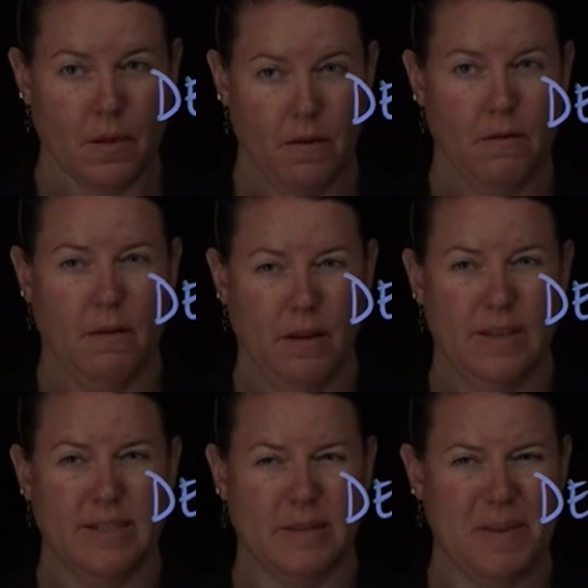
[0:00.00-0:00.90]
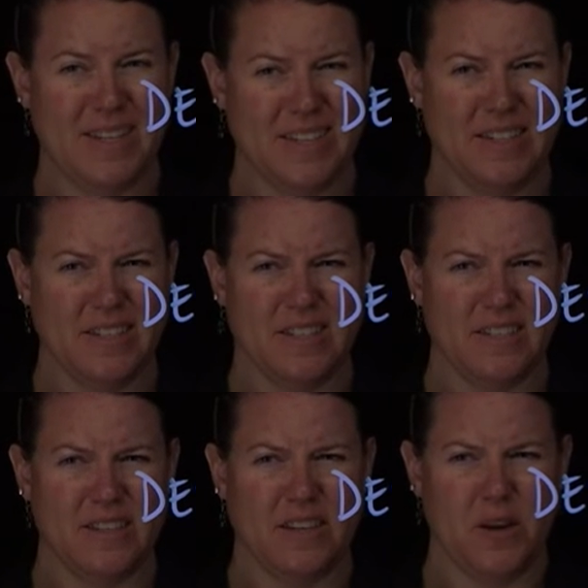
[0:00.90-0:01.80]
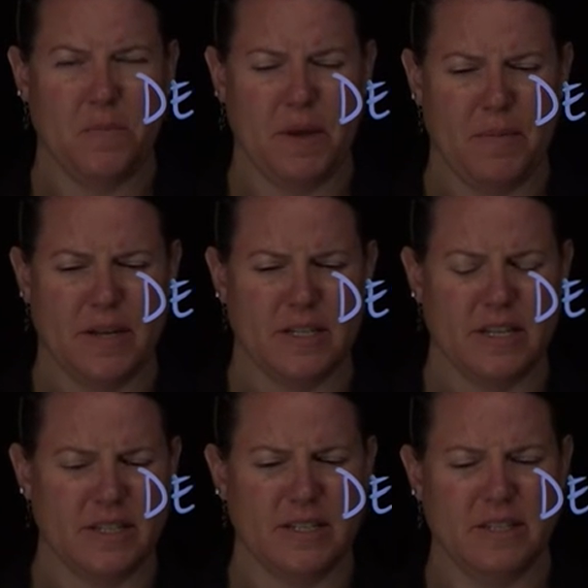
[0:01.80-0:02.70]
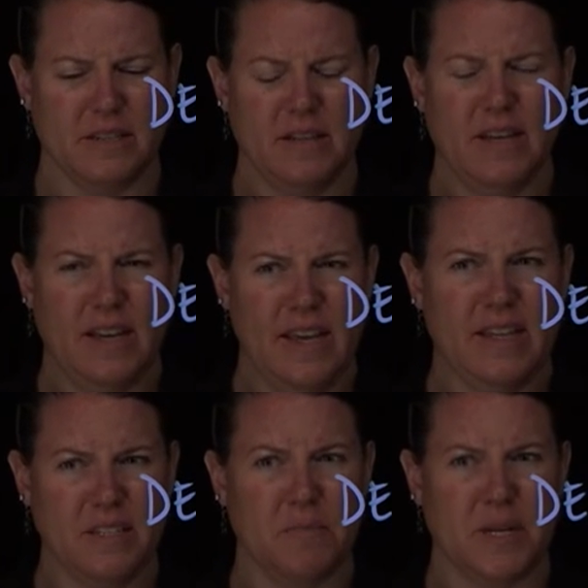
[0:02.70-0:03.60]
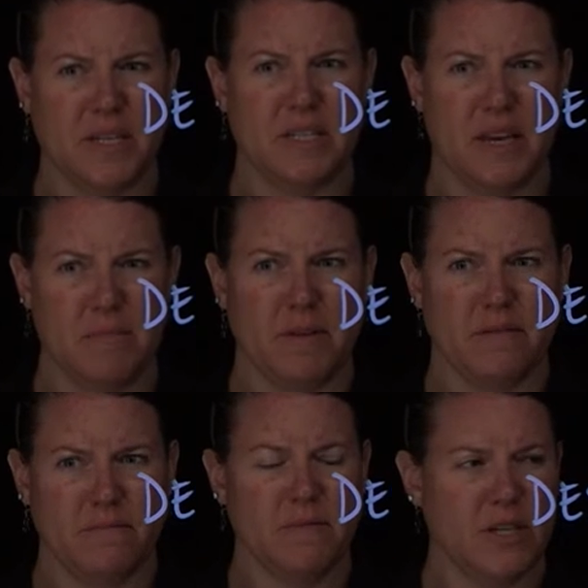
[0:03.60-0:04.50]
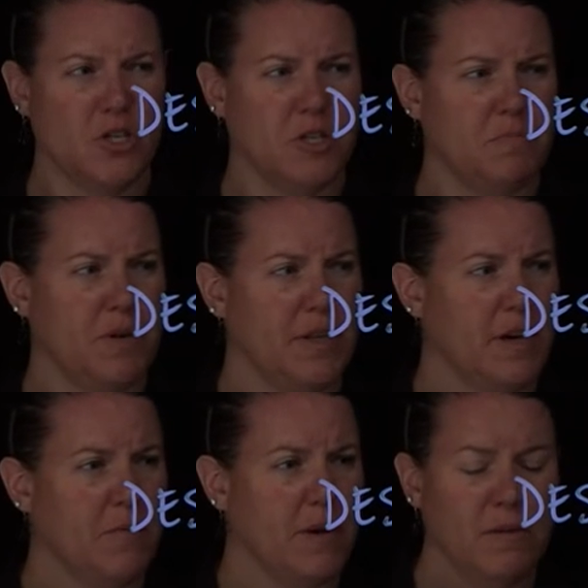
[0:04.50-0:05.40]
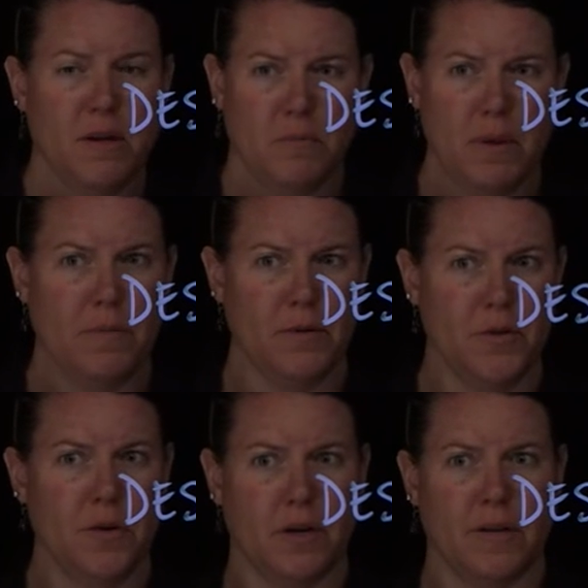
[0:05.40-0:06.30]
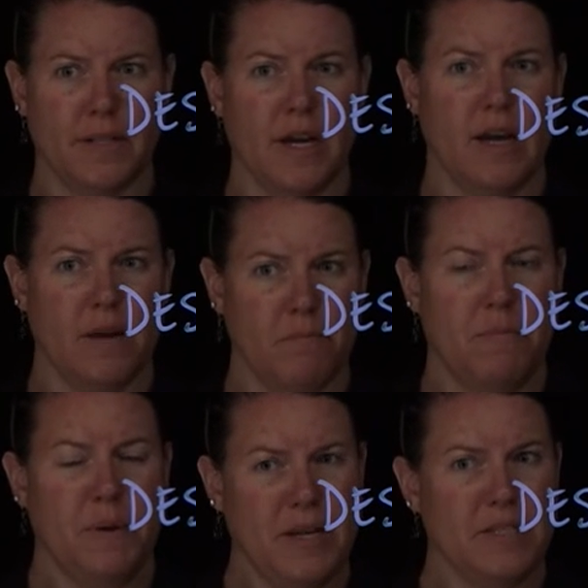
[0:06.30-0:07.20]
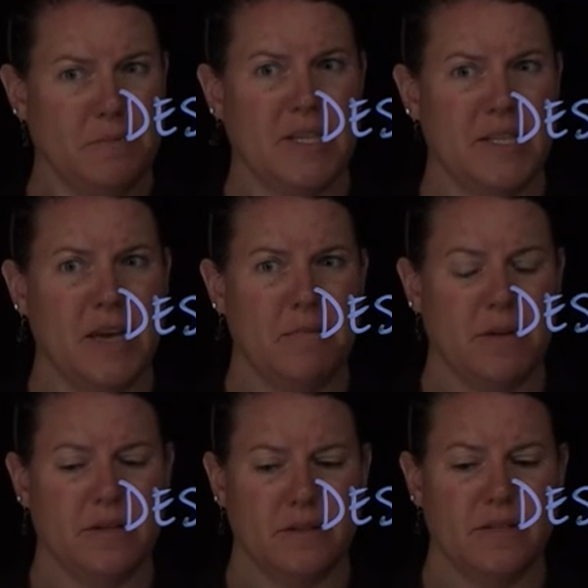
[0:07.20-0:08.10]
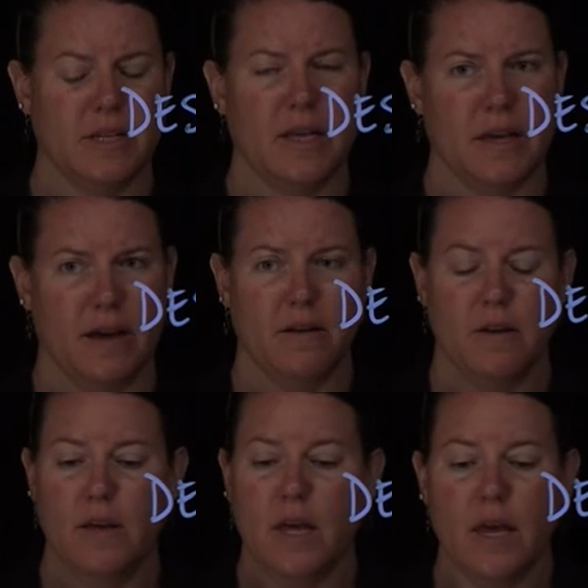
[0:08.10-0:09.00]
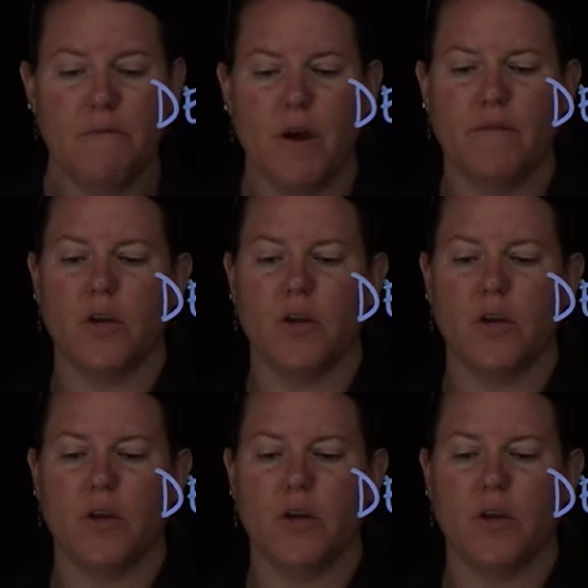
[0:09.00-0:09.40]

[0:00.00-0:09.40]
Does that make sense? I hope that makes sense. It's a big statement. Let's just put it that way. People do it all the time, but it's a big statement to say that. If you have a